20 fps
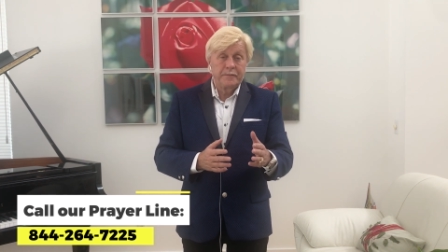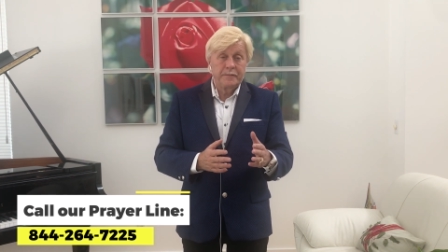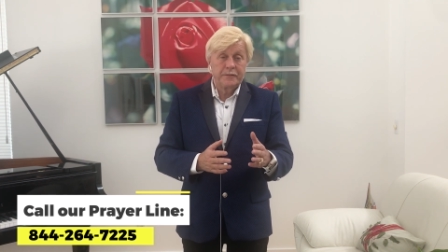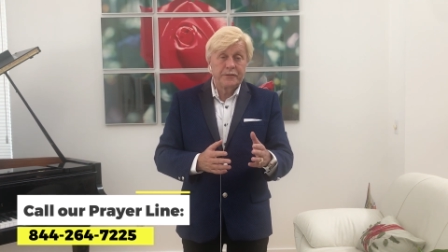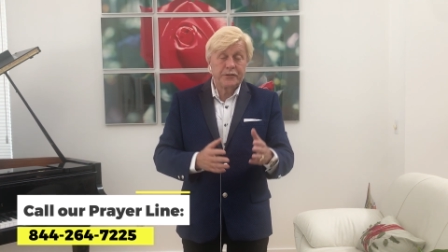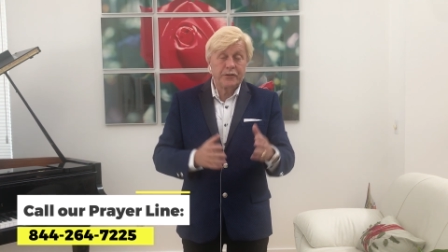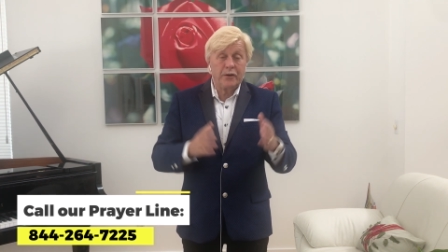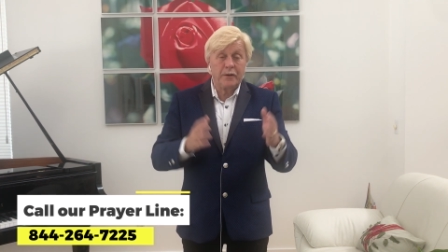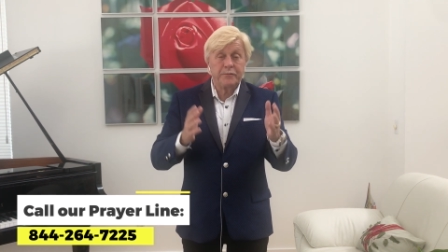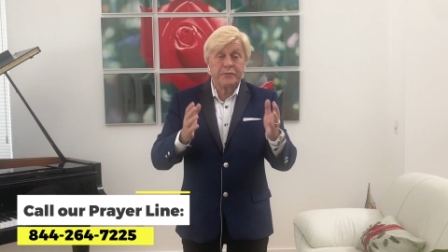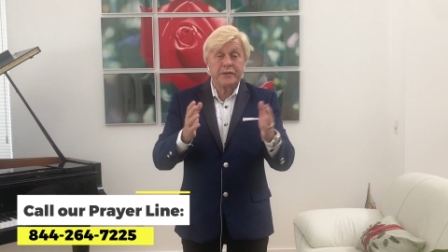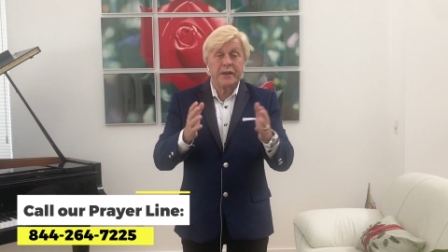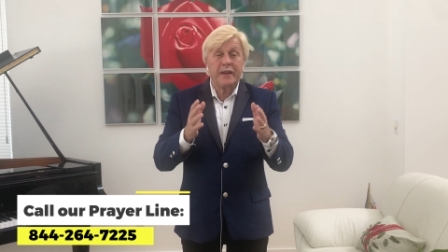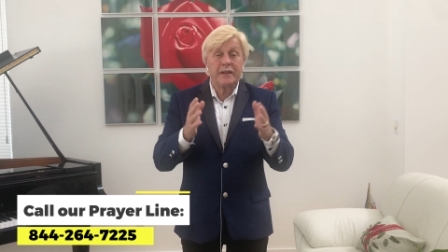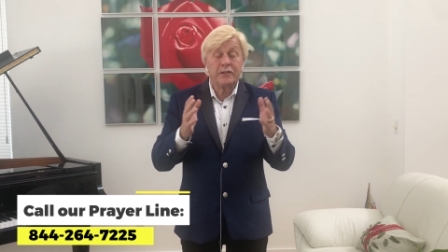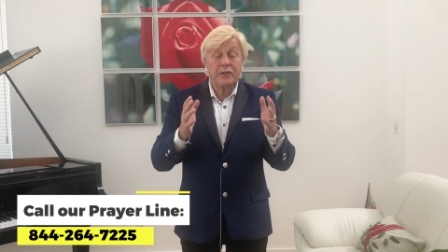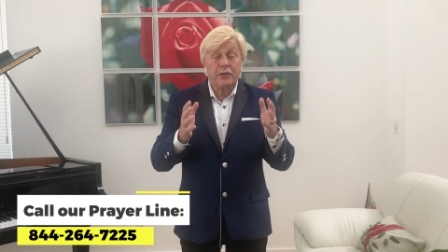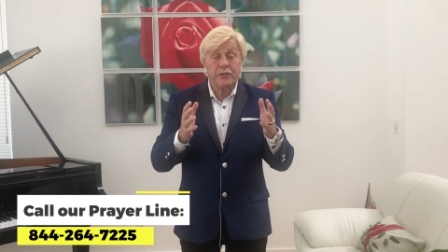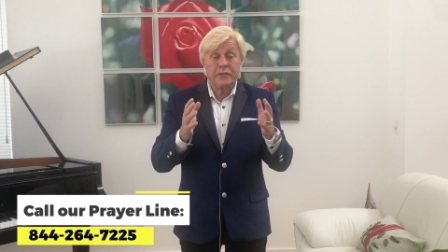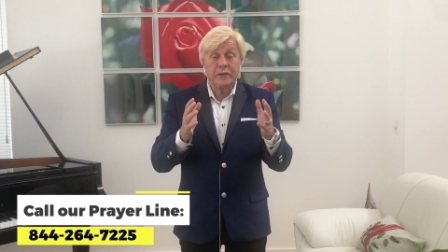So I'm
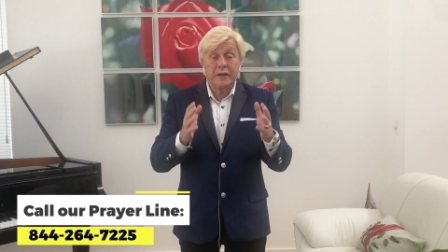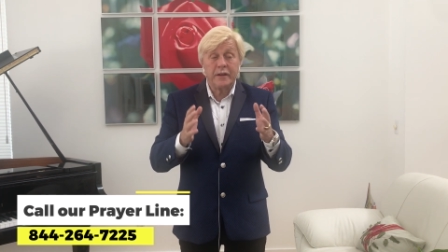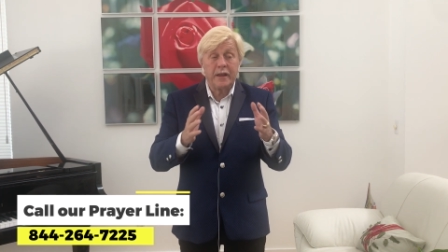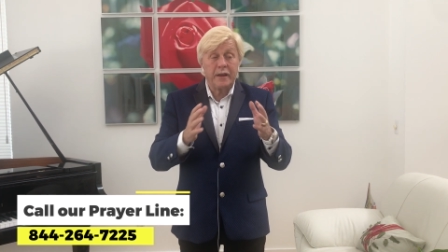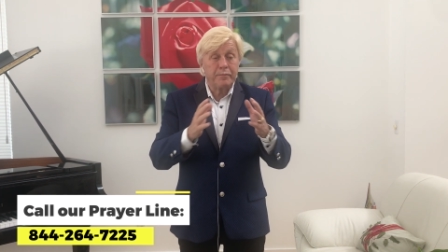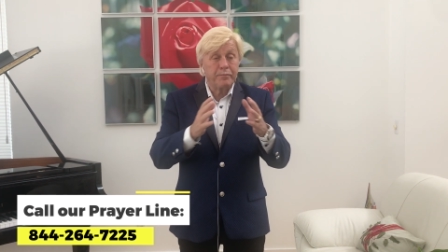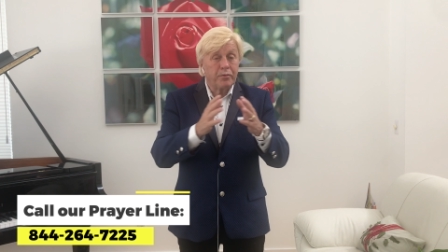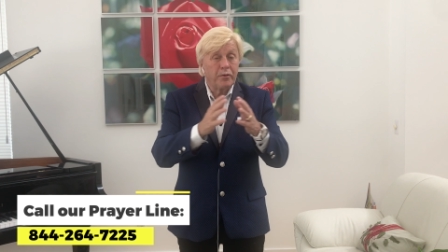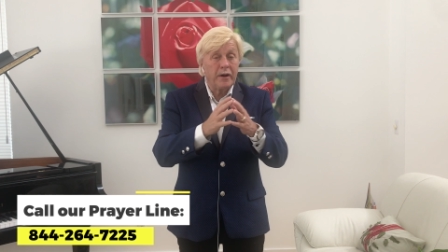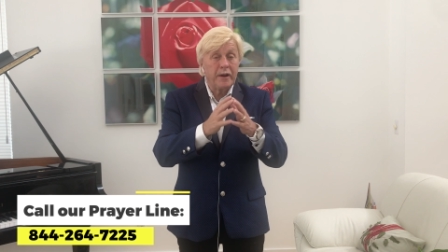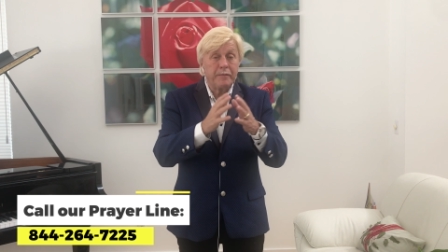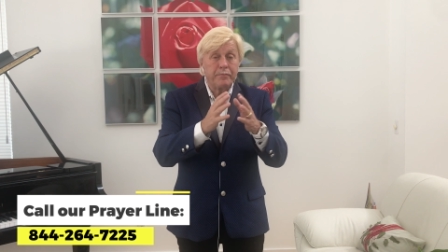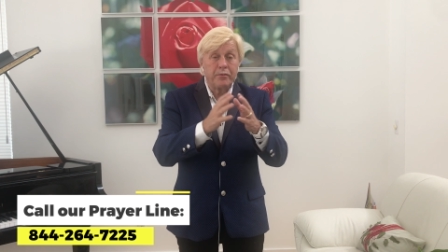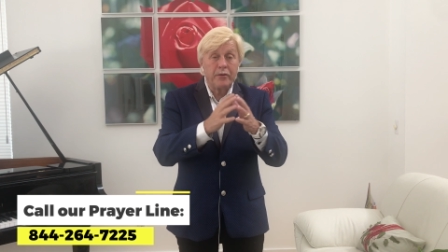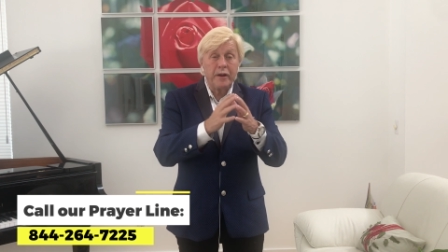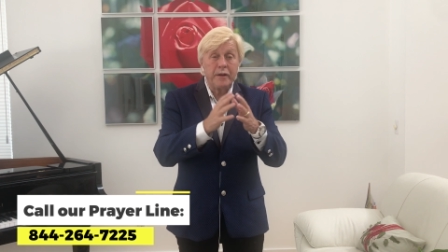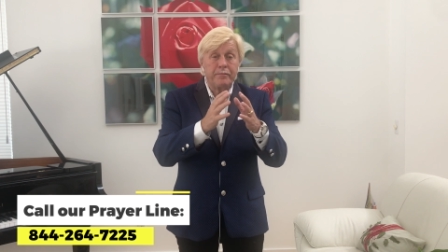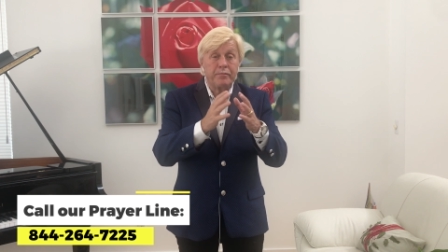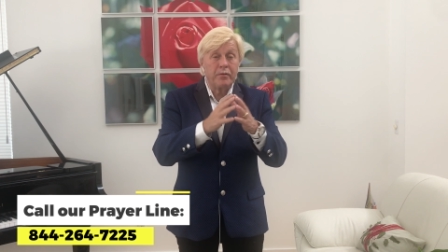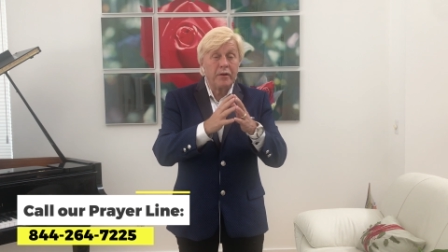saying to you today, pray,
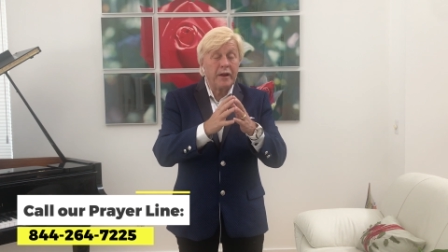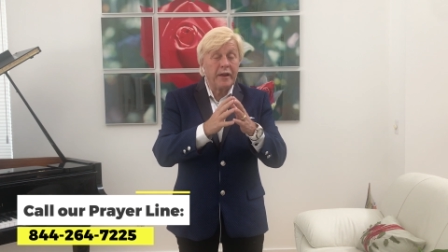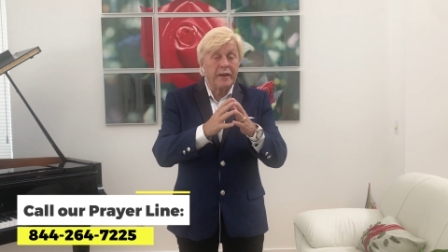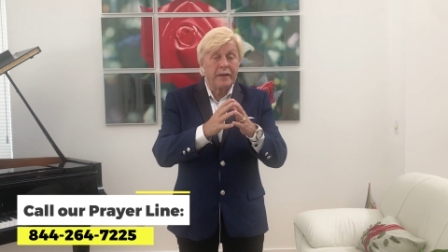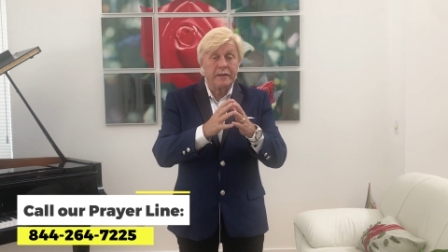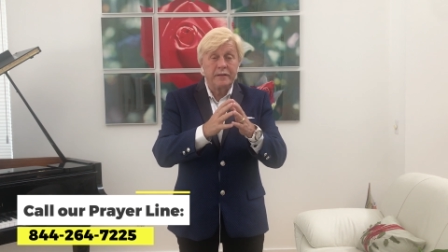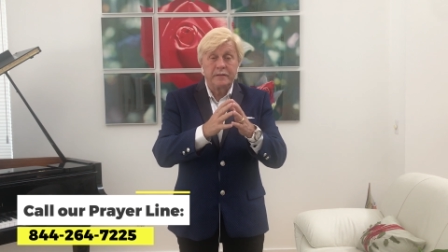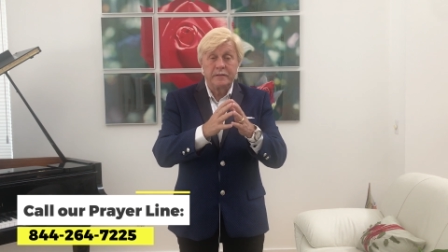pray, pray.